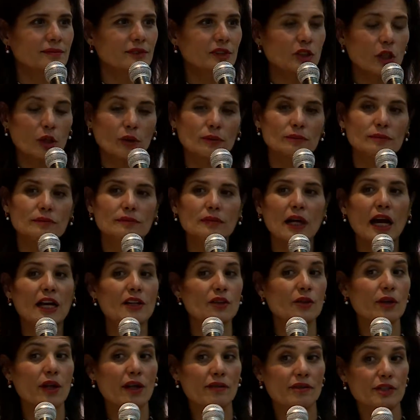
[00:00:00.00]
So
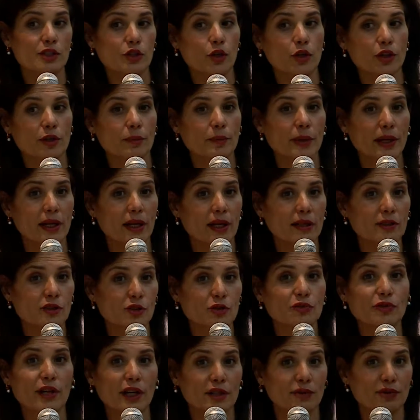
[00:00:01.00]
I don't have a daughter, but I
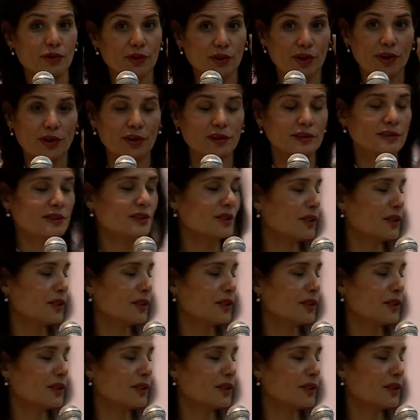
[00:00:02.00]
do fight for girls.